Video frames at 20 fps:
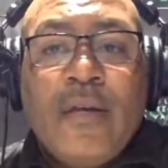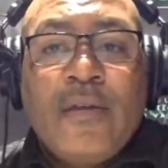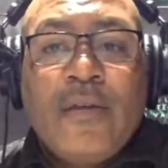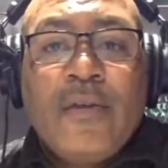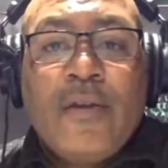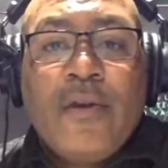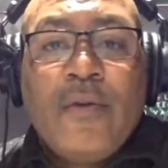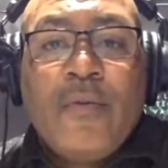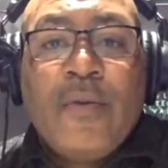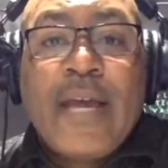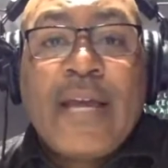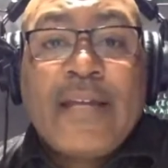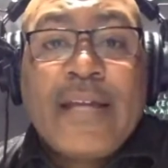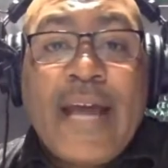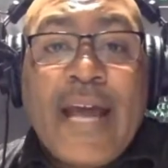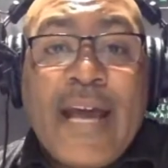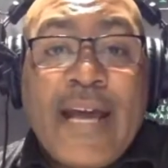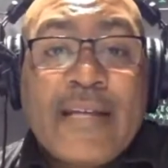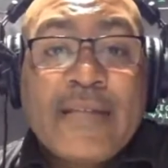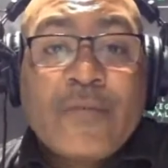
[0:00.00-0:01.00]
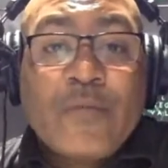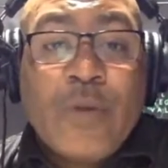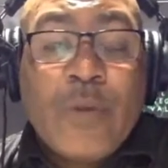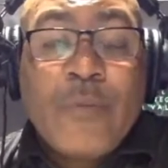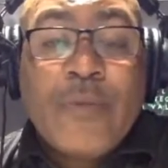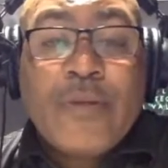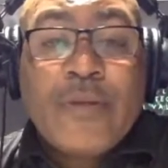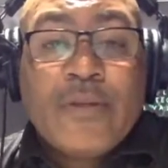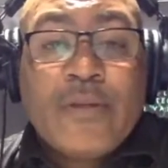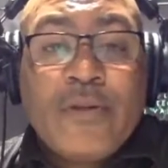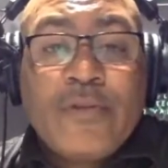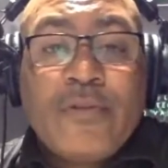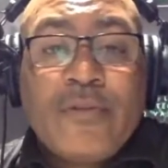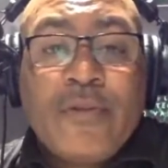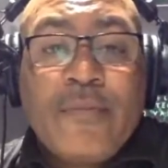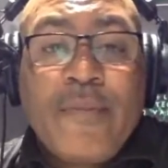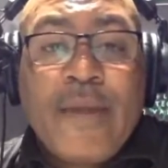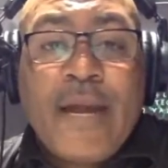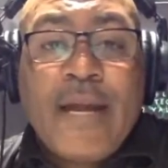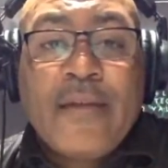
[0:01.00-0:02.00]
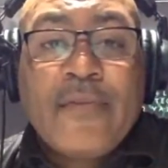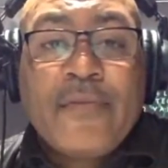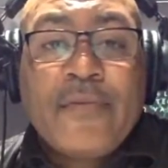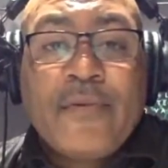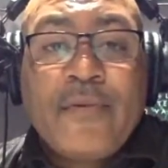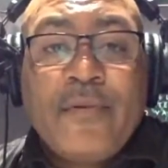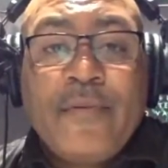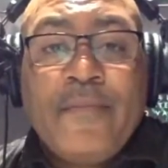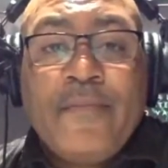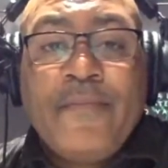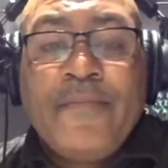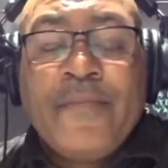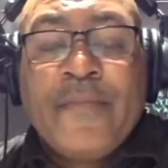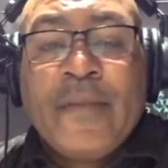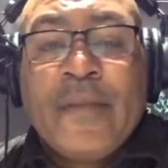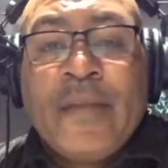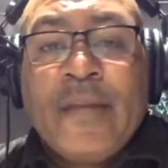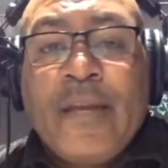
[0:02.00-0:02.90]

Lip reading: we had to ask when we could go to the bathroom.